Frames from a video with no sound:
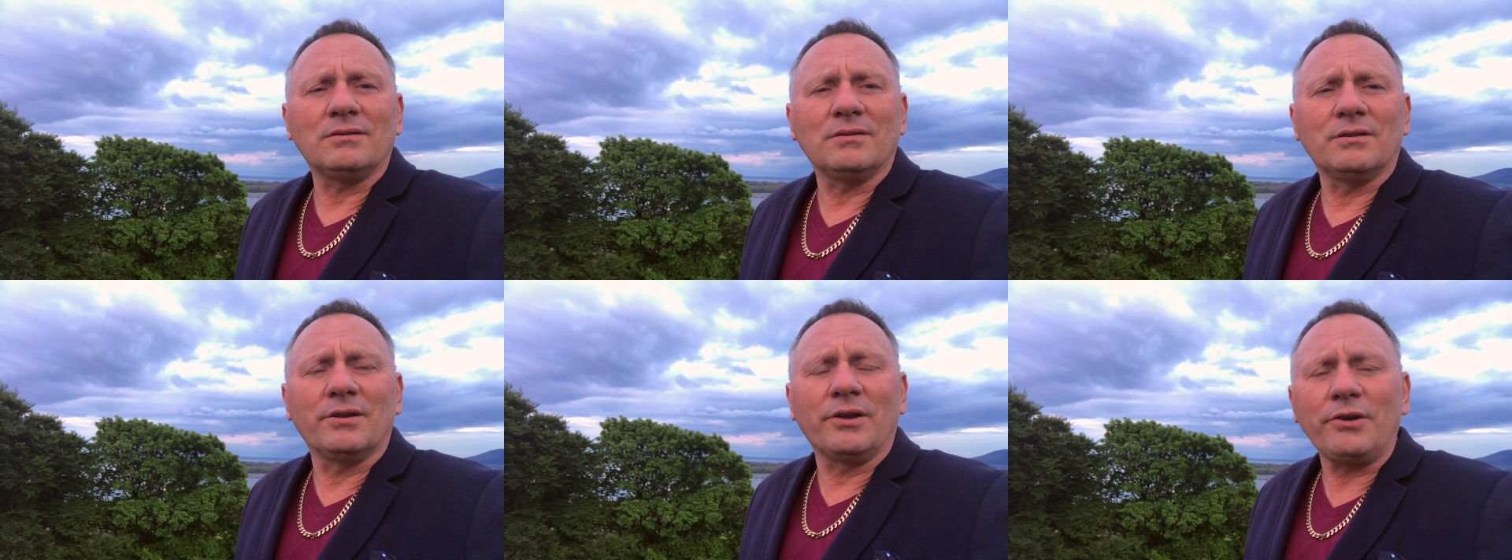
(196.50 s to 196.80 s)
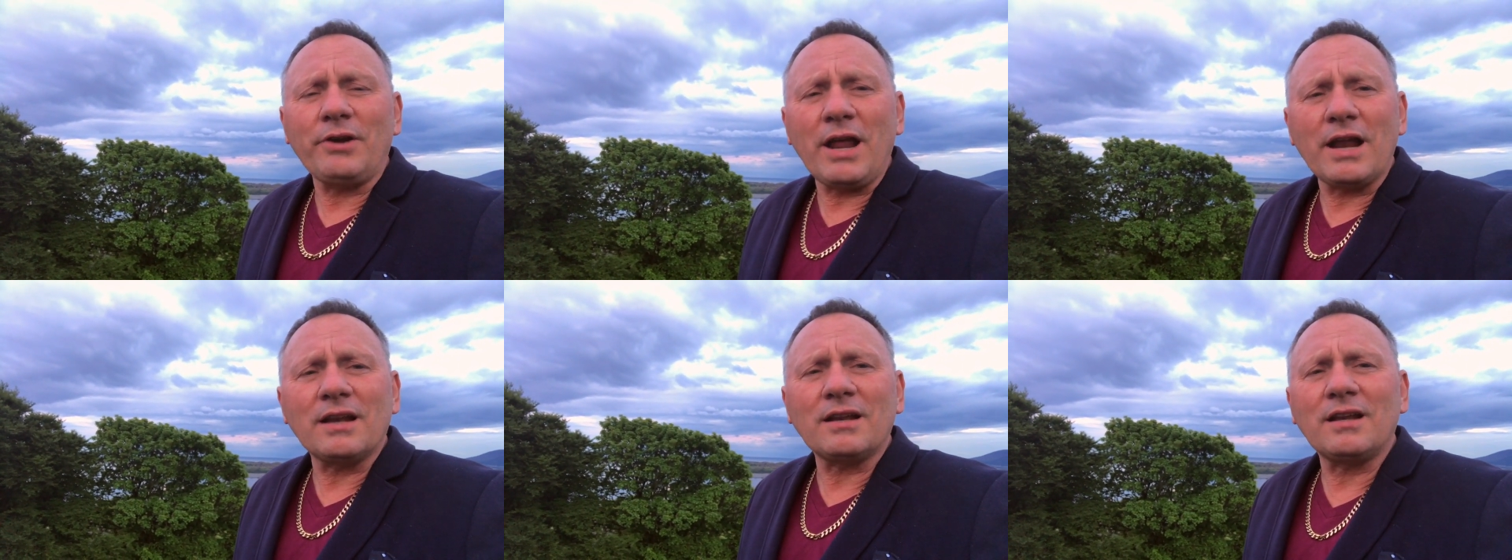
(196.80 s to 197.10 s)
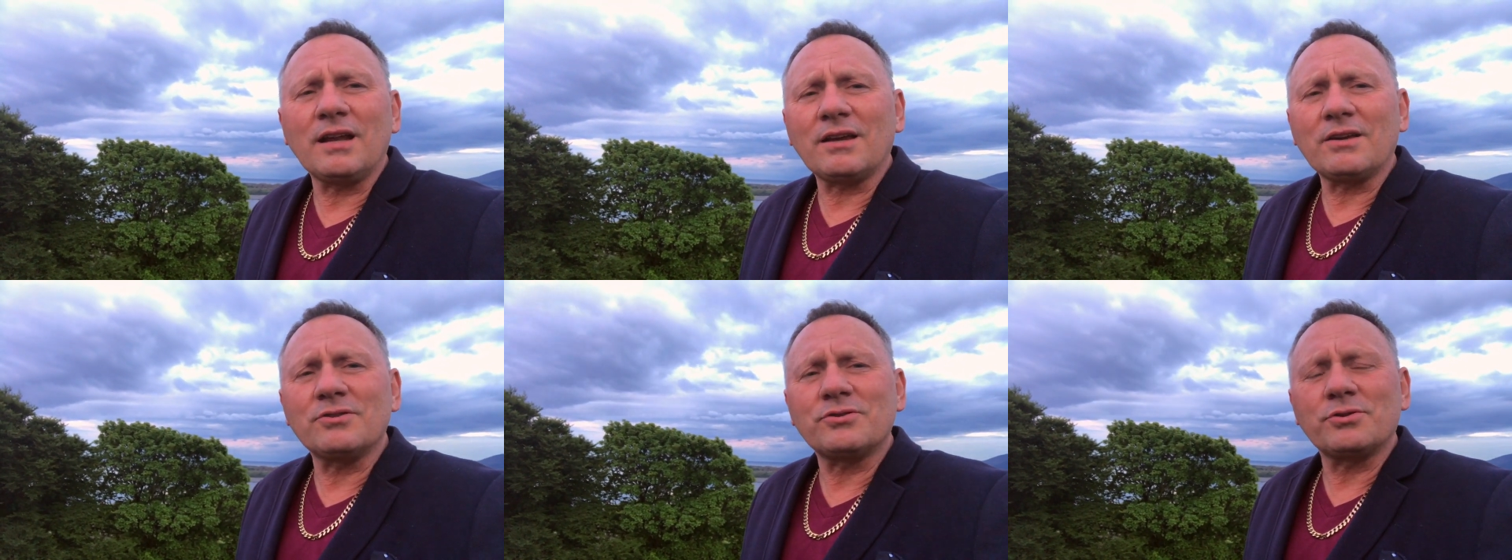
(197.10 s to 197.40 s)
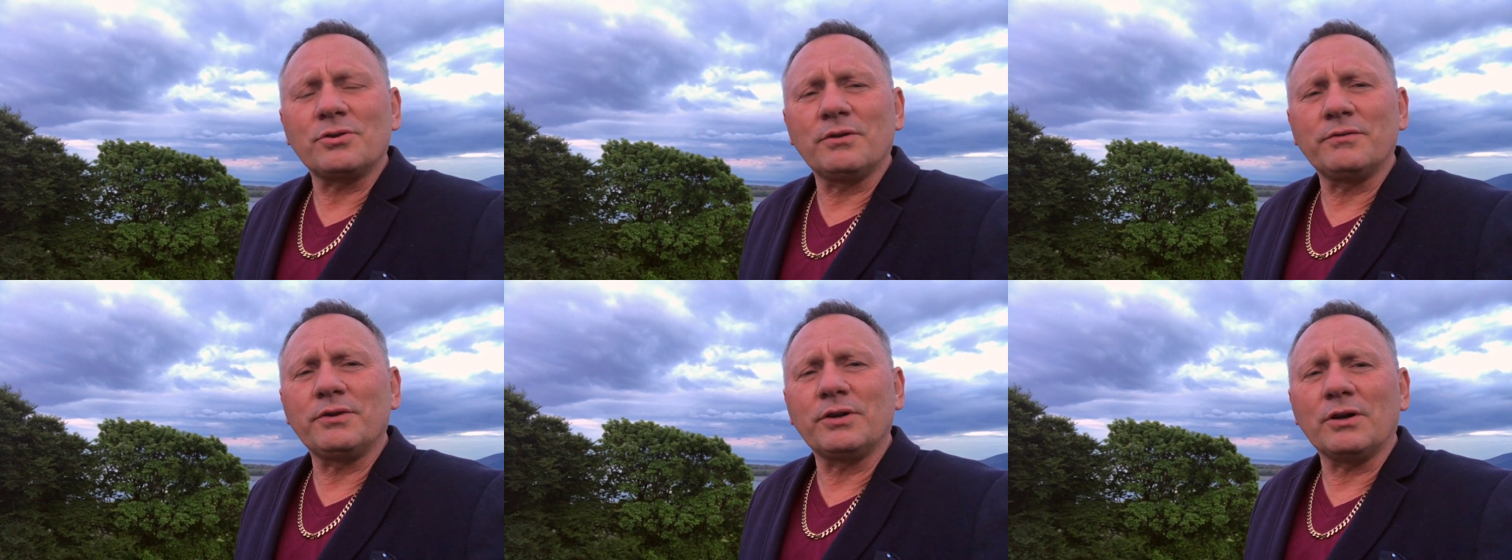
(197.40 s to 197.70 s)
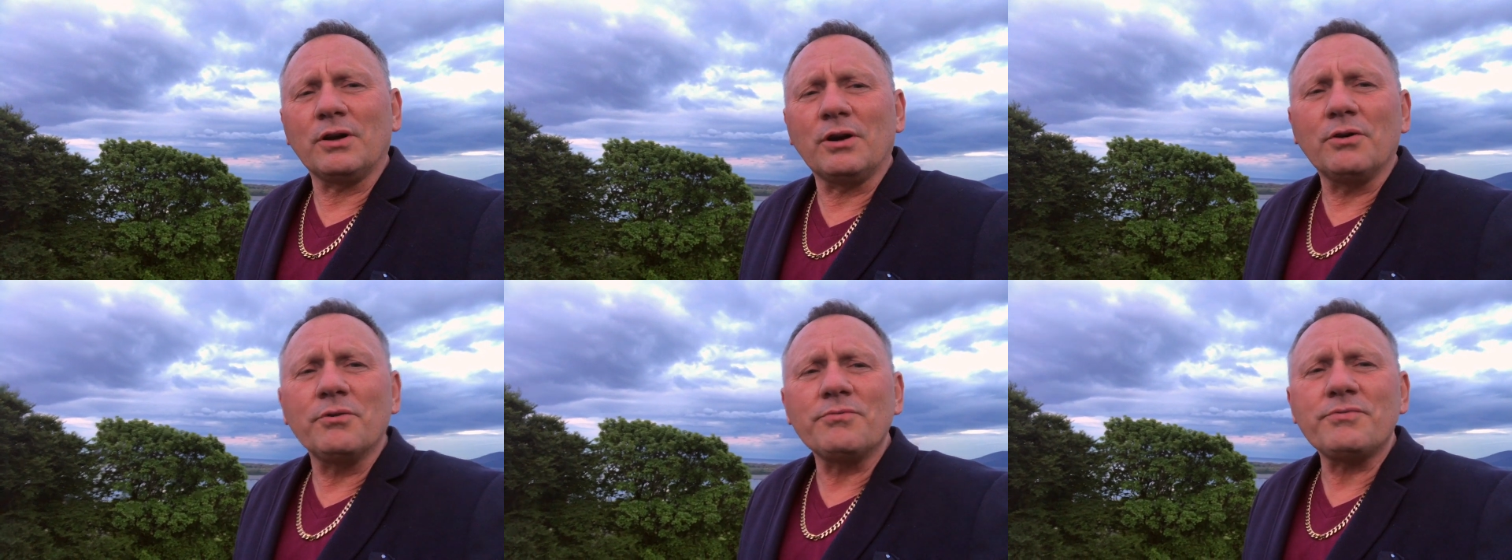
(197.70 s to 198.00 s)
Learn how to take control of
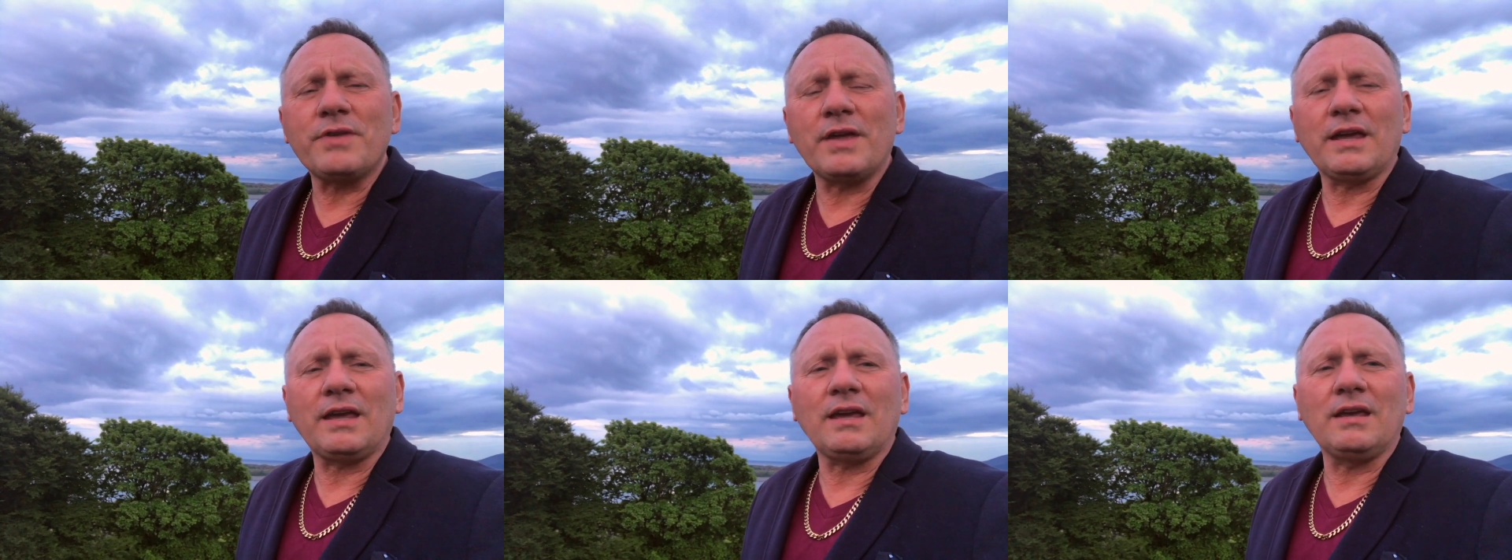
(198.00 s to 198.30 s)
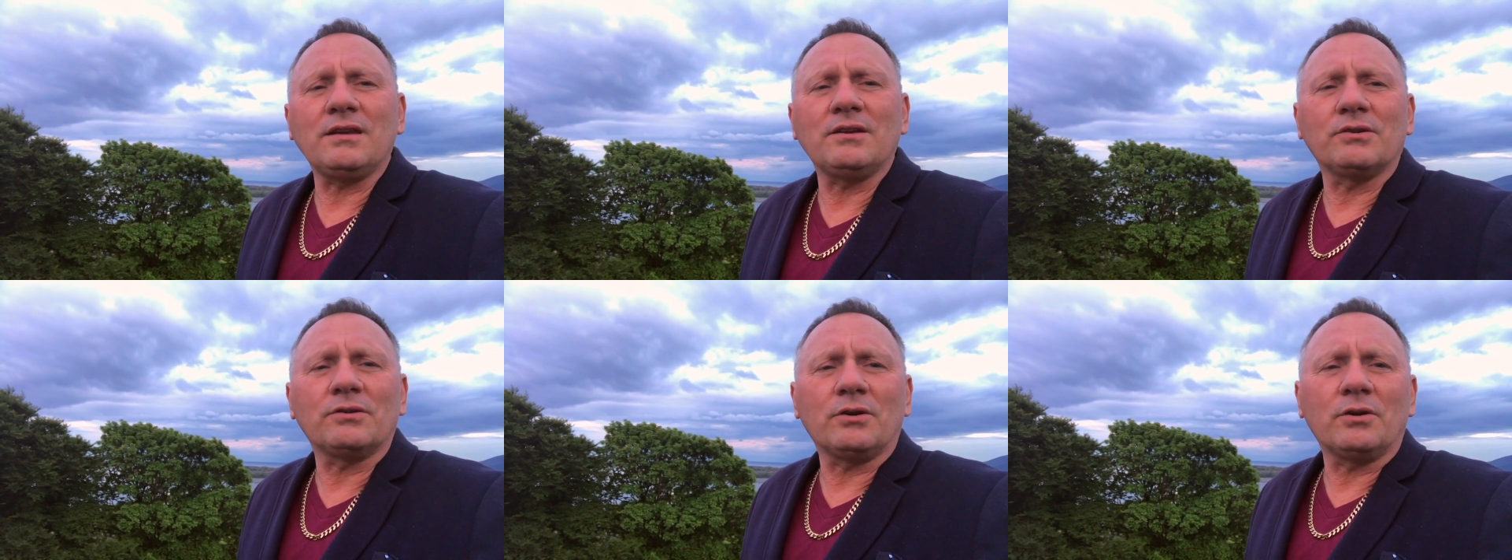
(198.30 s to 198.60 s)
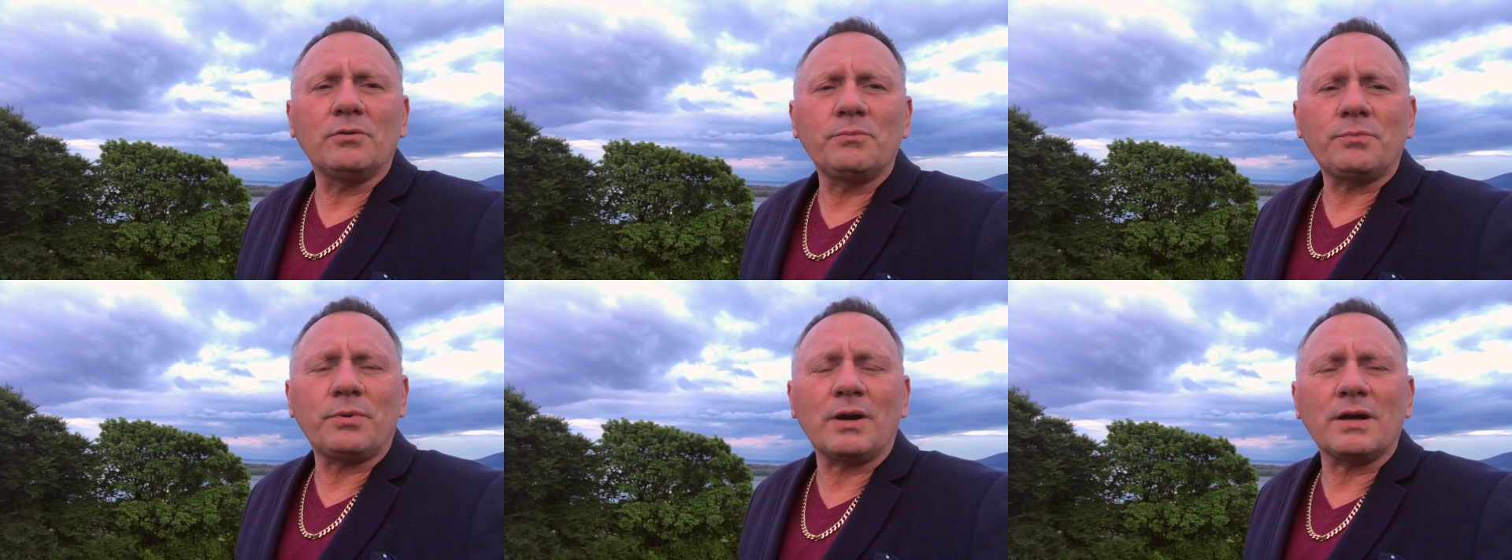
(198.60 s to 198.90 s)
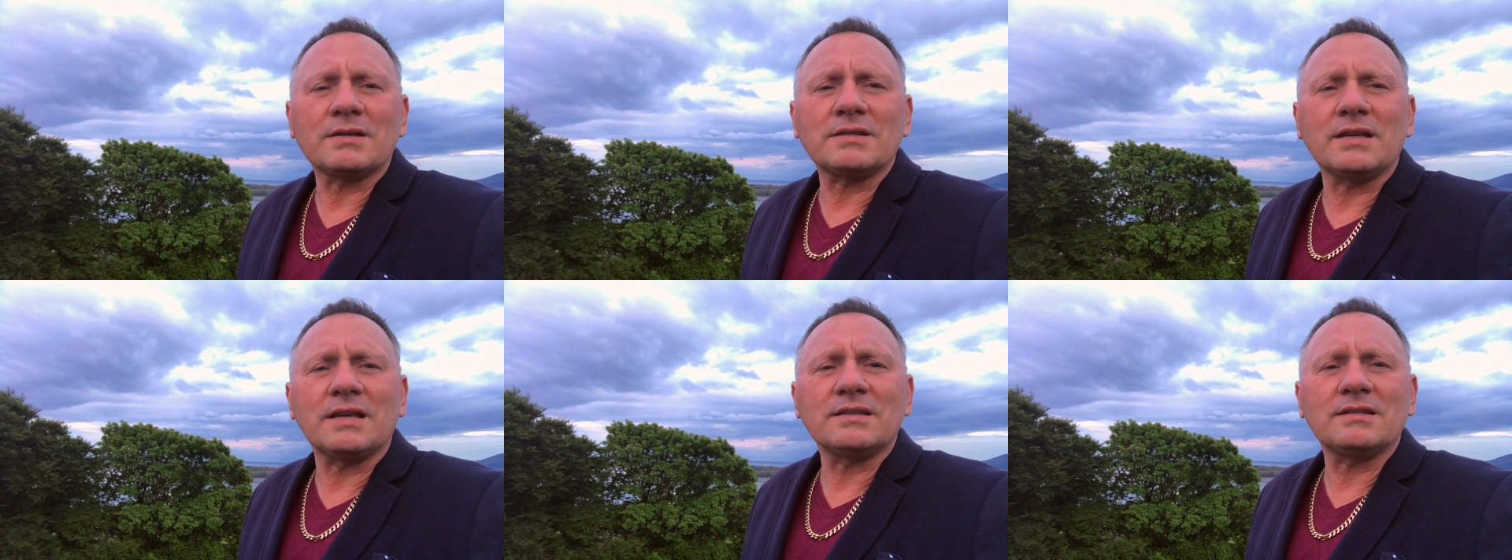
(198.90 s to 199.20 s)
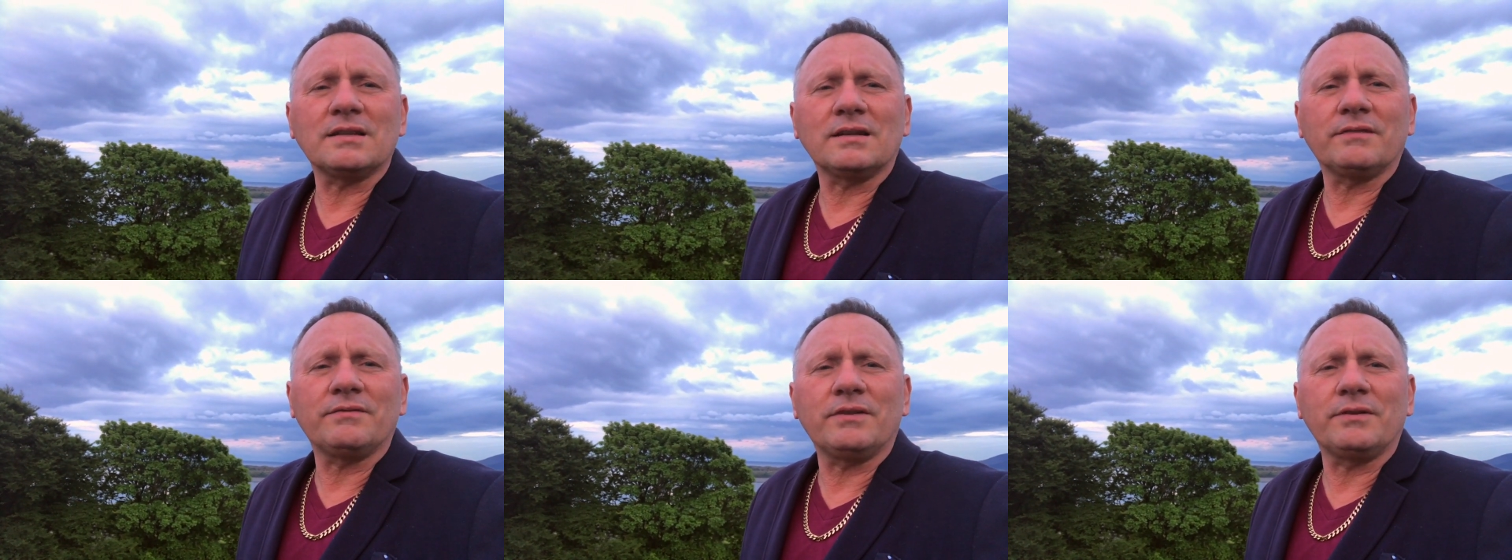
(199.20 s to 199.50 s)
your own thinking, your own
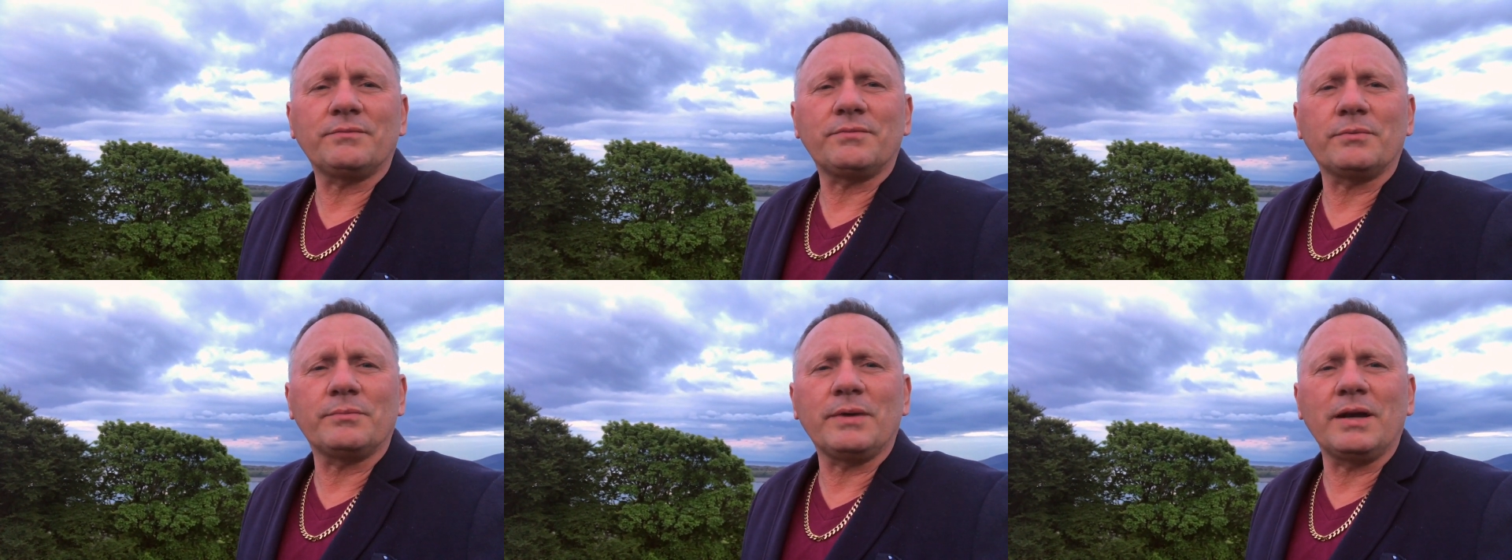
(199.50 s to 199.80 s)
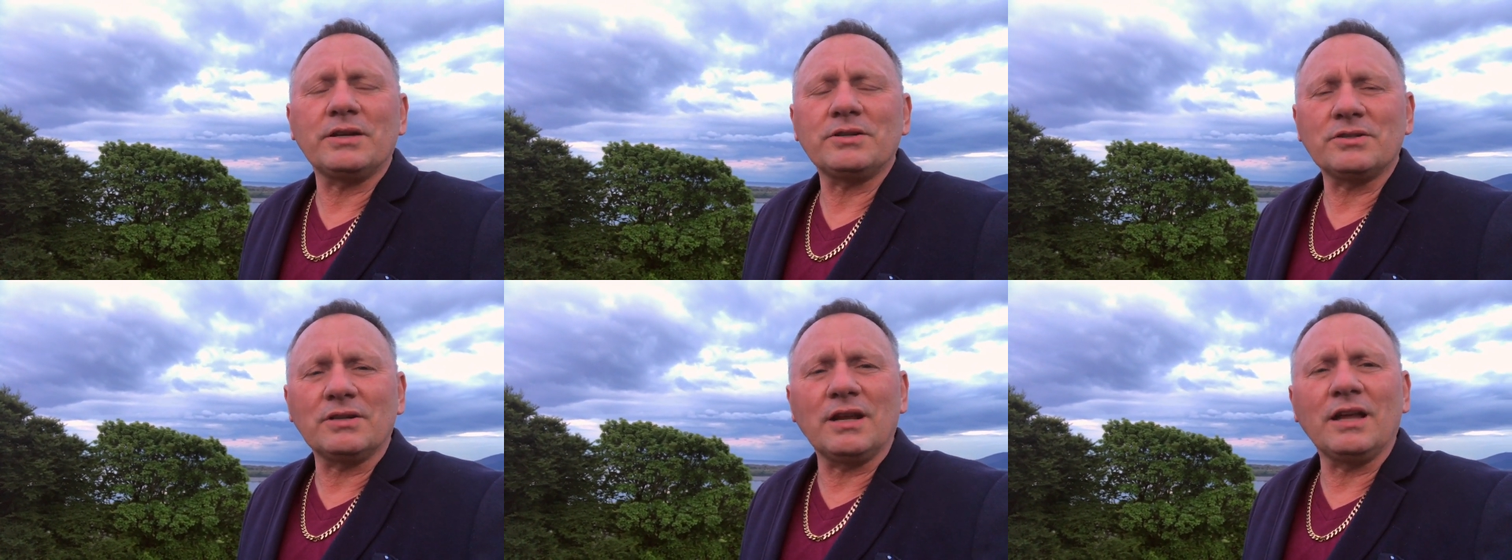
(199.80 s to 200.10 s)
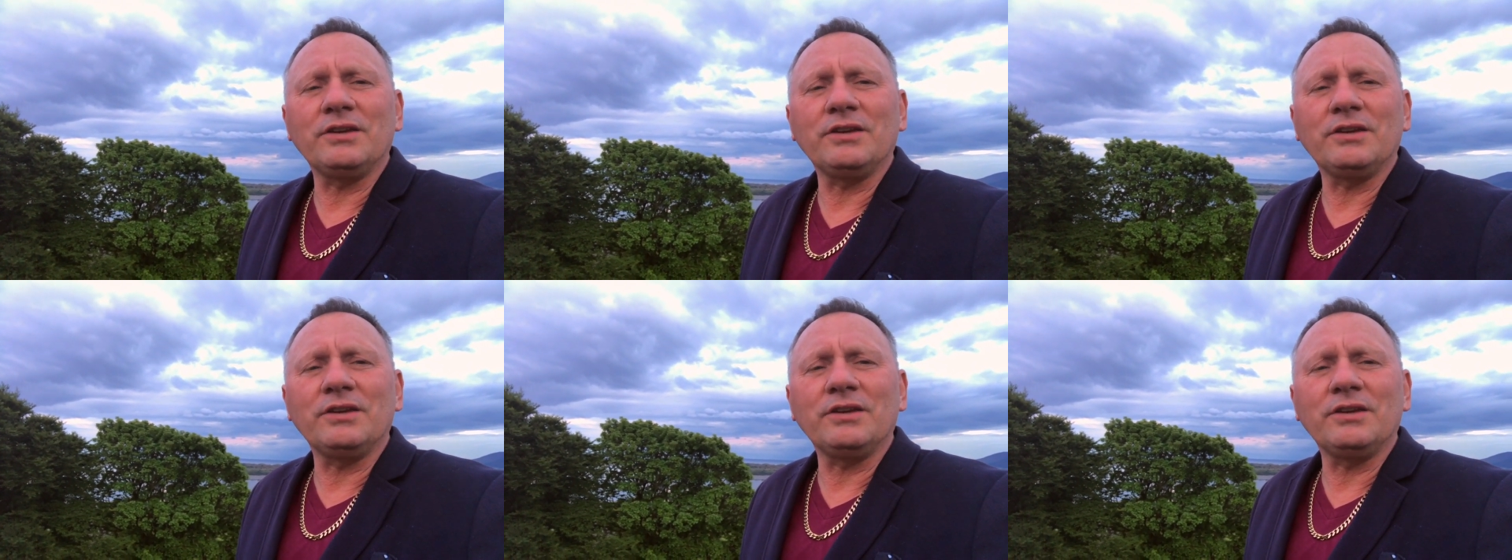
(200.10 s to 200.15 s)
processing of information,